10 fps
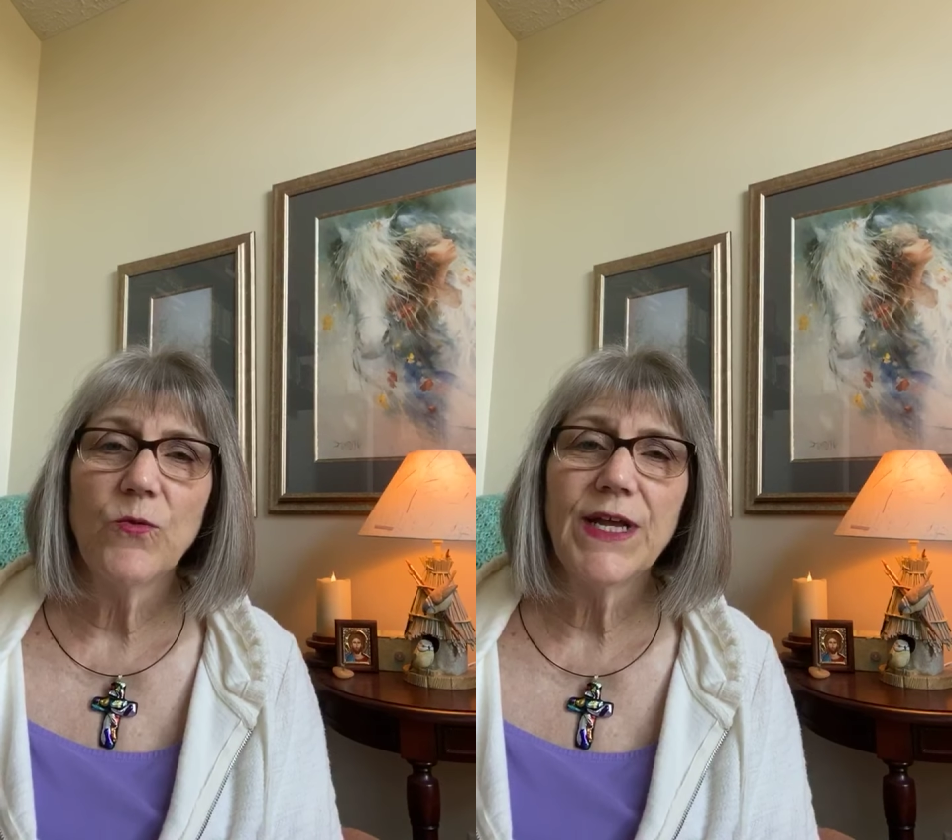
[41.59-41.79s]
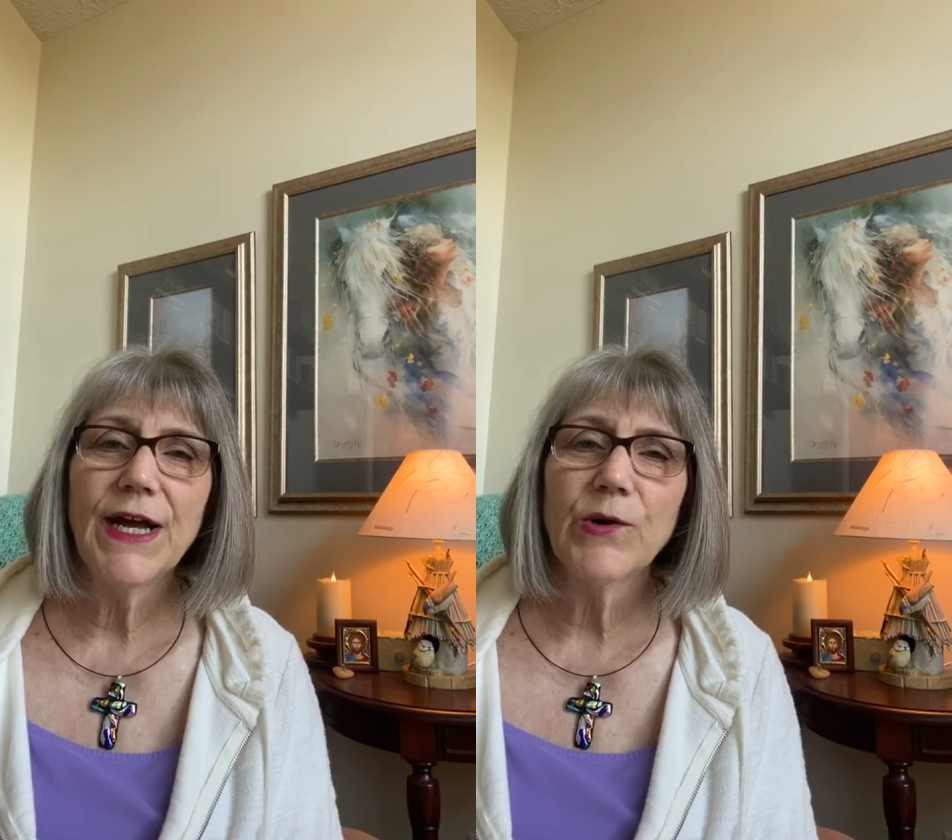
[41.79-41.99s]

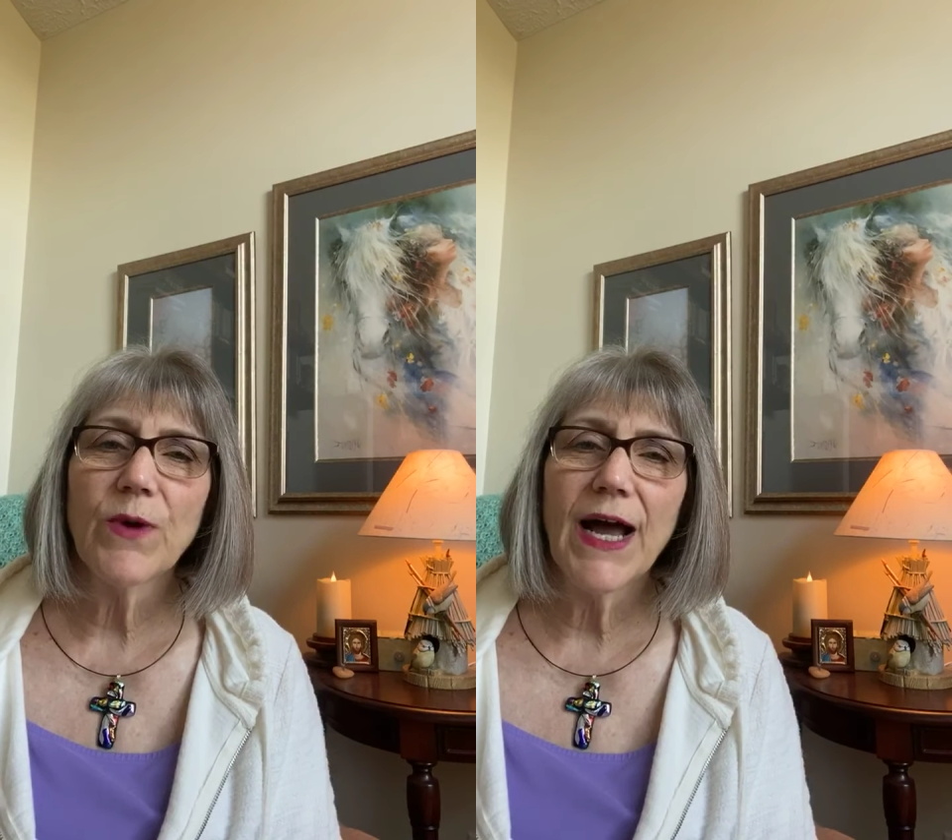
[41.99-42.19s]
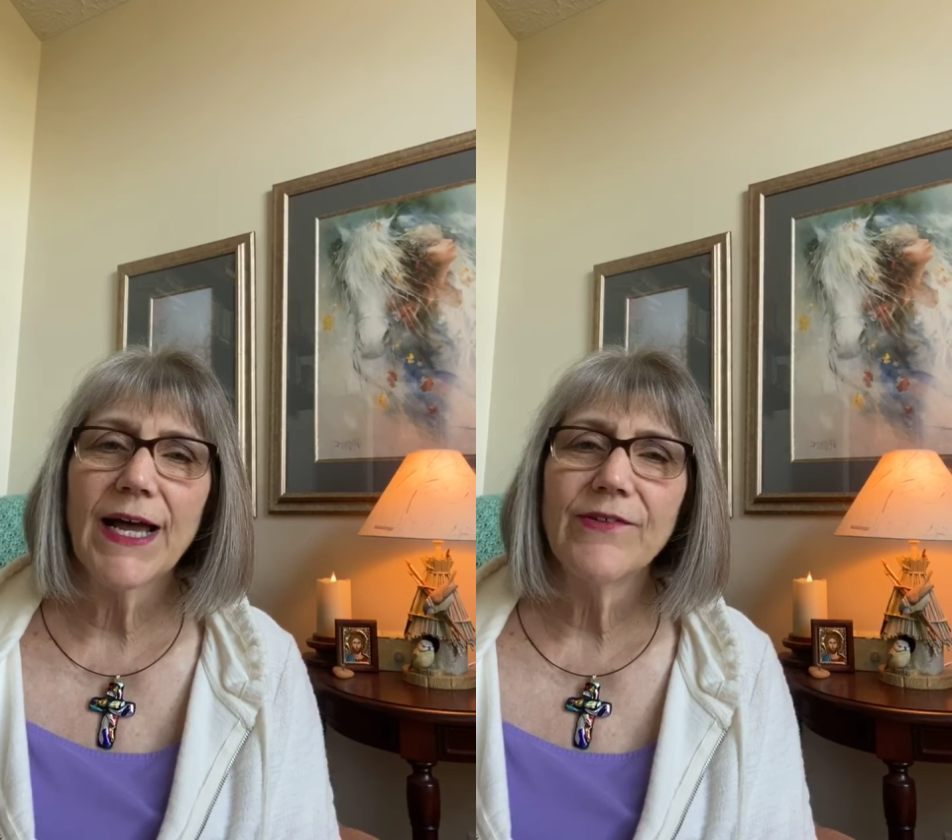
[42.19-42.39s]
we
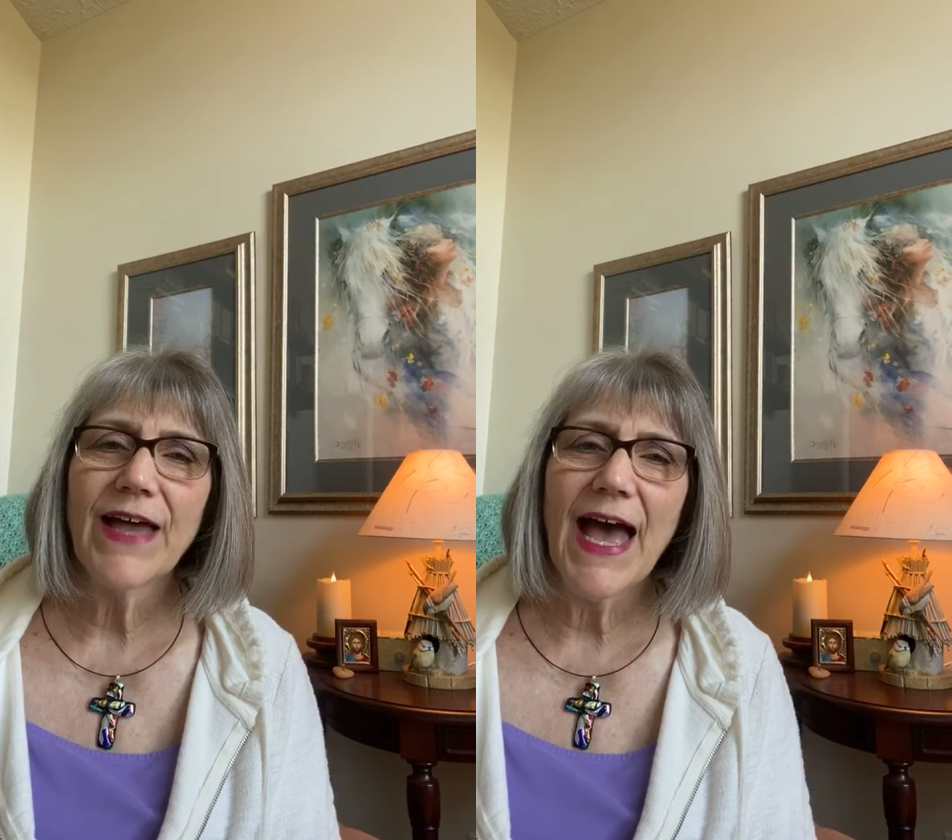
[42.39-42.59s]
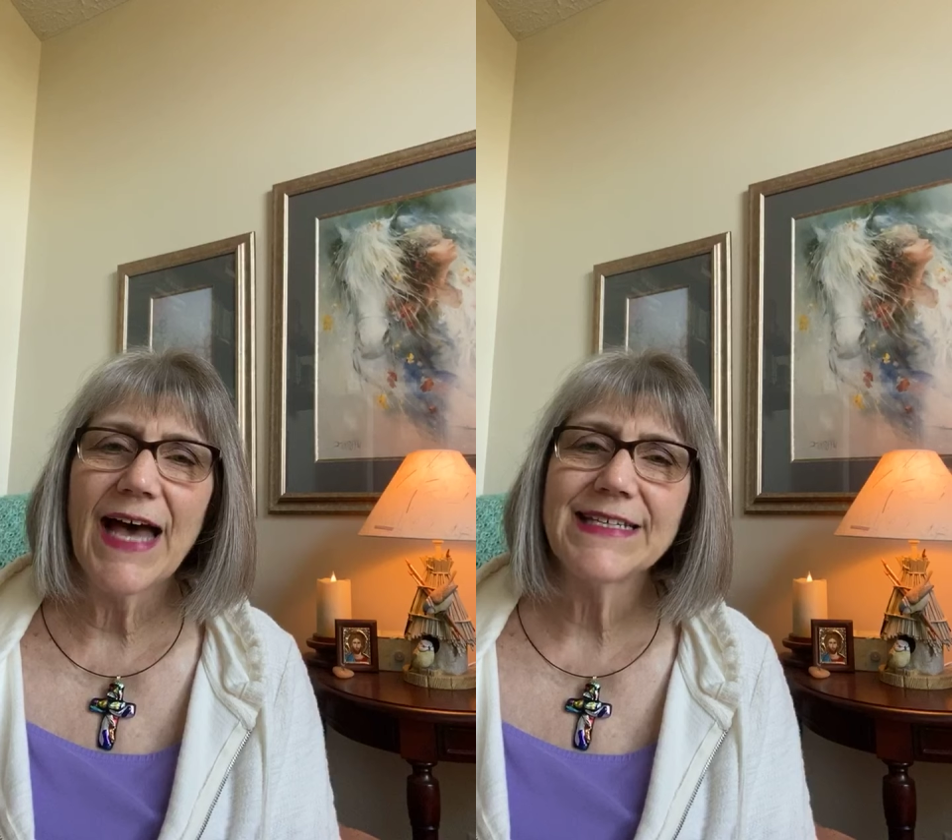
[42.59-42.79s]
arrive
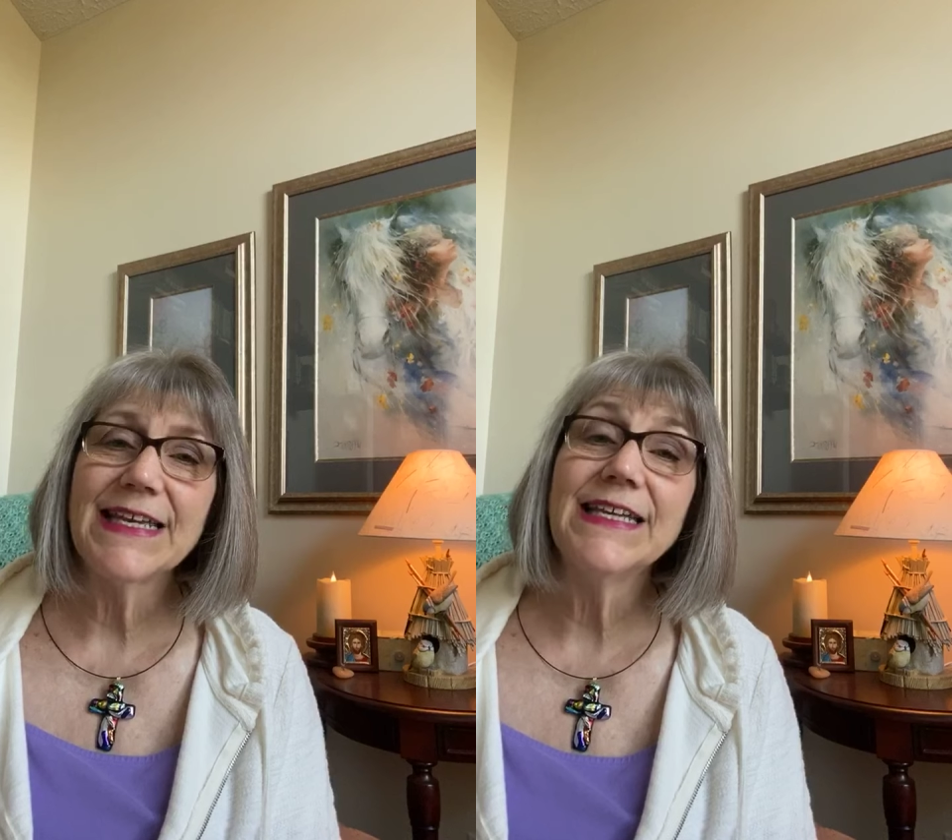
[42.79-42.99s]
at